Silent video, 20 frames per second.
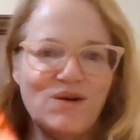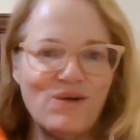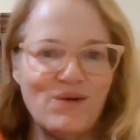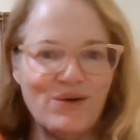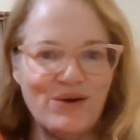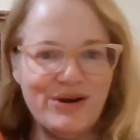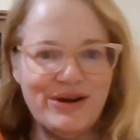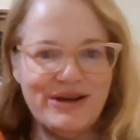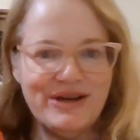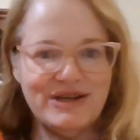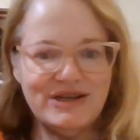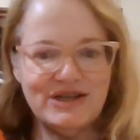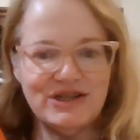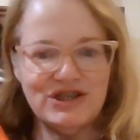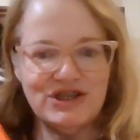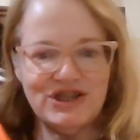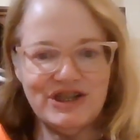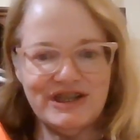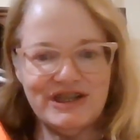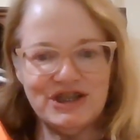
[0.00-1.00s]

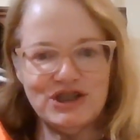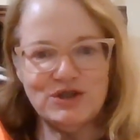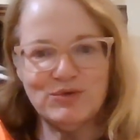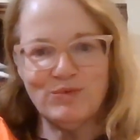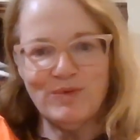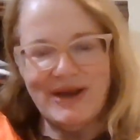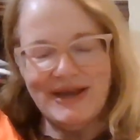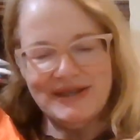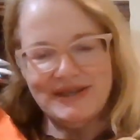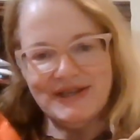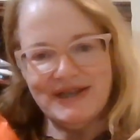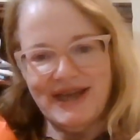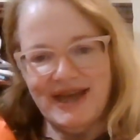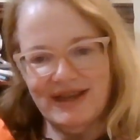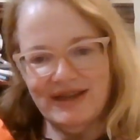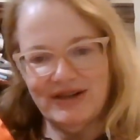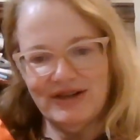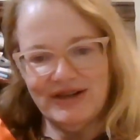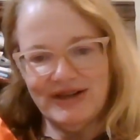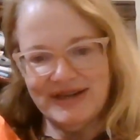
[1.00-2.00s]
orangish rust
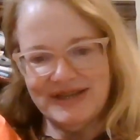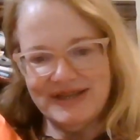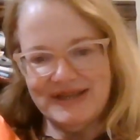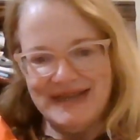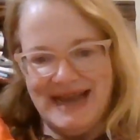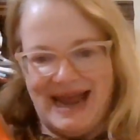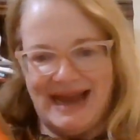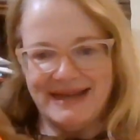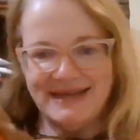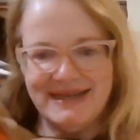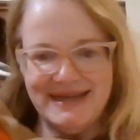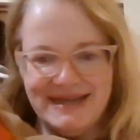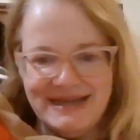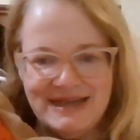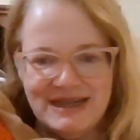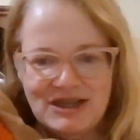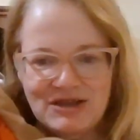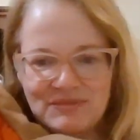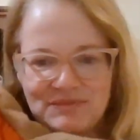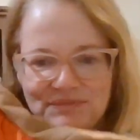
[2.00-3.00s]
colored
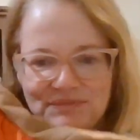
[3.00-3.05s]
satin.